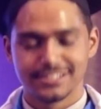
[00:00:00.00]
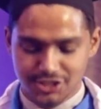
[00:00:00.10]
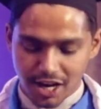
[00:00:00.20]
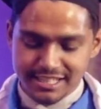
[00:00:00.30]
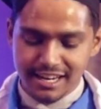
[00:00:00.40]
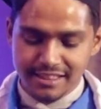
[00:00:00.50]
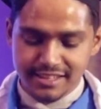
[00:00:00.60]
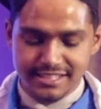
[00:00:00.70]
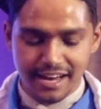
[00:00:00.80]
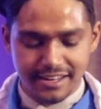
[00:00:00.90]
Jatil and
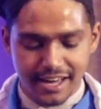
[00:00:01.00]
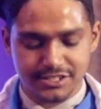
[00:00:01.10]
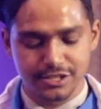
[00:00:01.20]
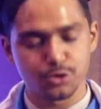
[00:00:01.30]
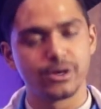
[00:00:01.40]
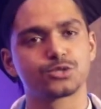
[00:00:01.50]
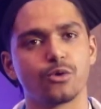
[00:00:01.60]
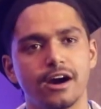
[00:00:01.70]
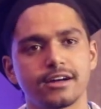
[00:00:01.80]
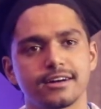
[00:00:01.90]
the dedication to his
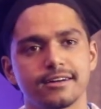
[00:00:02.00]
work,